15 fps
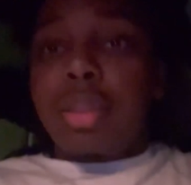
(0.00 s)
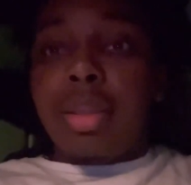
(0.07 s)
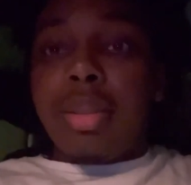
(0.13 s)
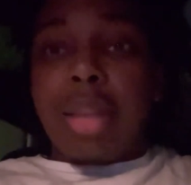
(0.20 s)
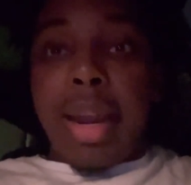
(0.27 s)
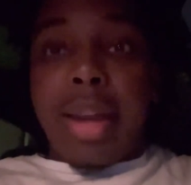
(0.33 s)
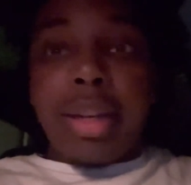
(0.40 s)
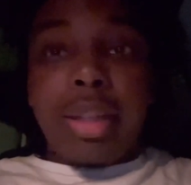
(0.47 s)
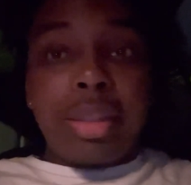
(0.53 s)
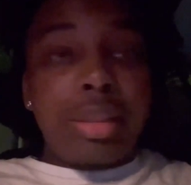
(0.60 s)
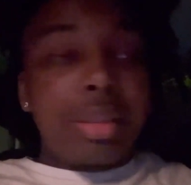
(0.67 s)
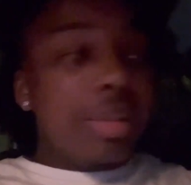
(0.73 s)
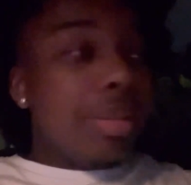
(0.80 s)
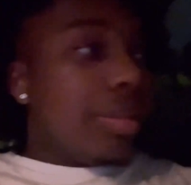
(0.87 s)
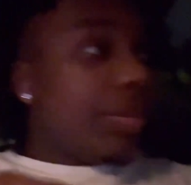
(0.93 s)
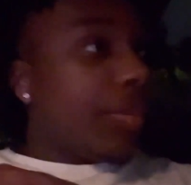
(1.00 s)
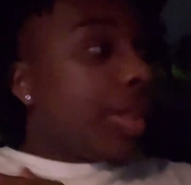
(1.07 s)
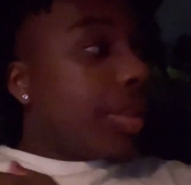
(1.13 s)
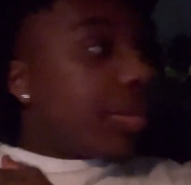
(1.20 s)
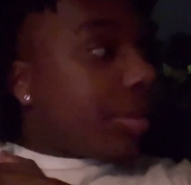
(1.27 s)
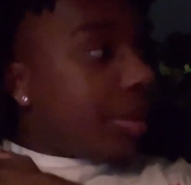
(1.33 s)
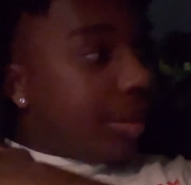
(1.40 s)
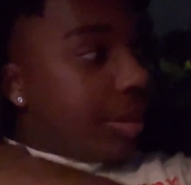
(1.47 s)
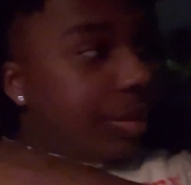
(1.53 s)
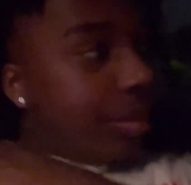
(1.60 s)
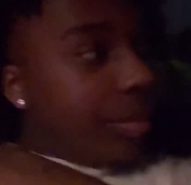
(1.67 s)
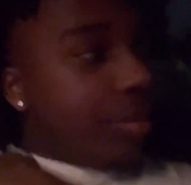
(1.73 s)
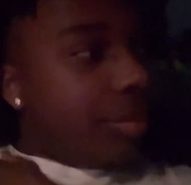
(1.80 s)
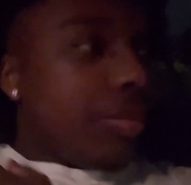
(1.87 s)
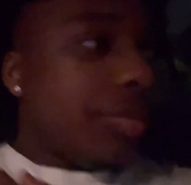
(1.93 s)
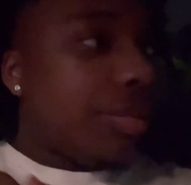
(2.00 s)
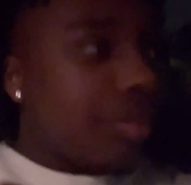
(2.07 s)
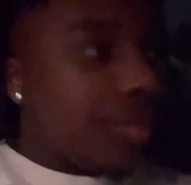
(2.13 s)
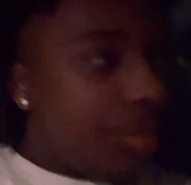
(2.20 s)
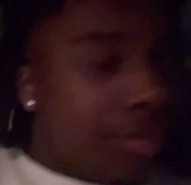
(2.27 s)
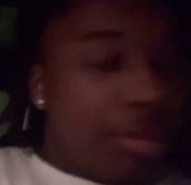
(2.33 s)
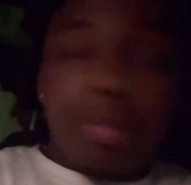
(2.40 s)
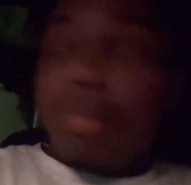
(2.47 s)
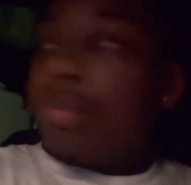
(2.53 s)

Damn, that's crazy. They're gonna think